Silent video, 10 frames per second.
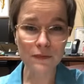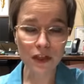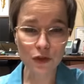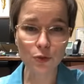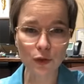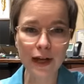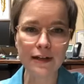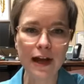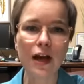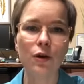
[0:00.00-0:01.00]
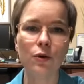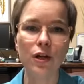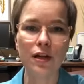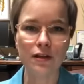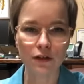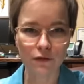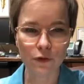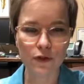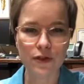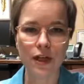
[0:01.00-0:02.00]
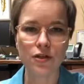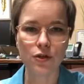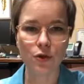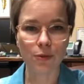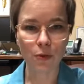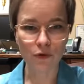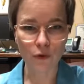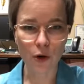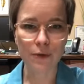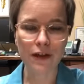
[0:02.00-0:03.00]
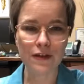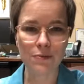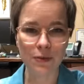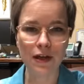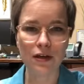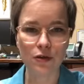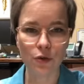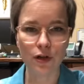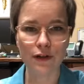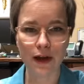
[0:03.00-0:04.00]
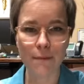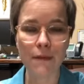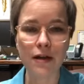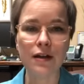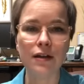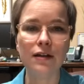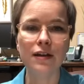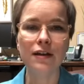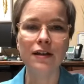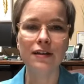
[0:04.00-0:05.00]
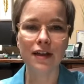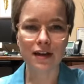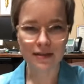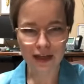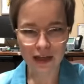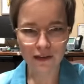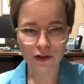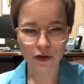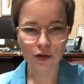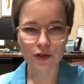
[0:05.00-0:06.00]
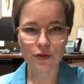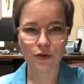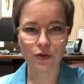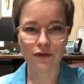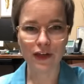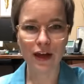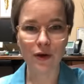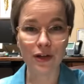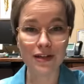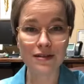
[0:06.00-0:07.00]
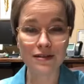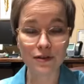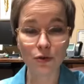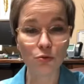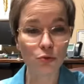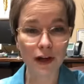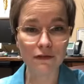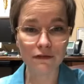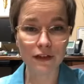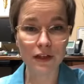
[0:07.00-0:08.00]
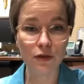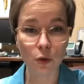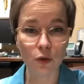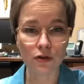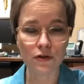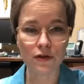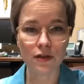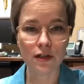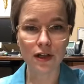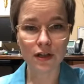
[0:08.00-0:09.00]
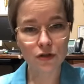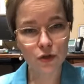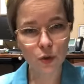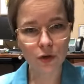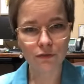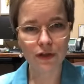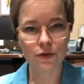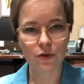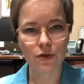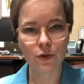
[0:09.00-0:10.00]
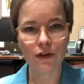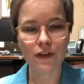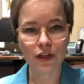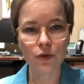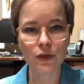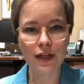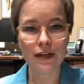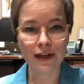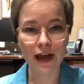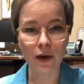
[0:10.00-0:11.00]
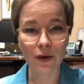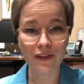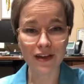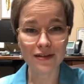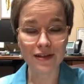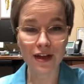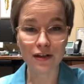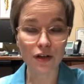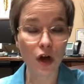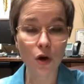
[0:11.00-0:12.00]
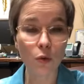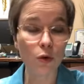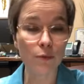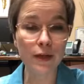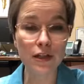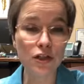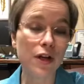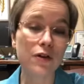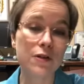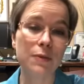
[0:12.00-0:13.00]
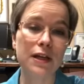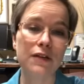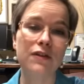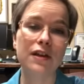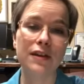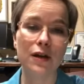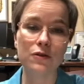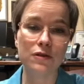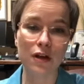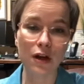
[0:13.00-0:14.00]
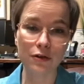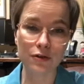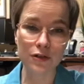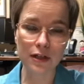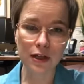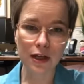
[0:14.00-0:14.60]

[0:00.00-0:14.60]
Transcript: So right now, the full statutory formula is being ignored, and that money that is in the Earnings Reserve Account is still rightfully yours. It is your resource wealth that you needed now. And they said, no, we're being generous by giving $1,000.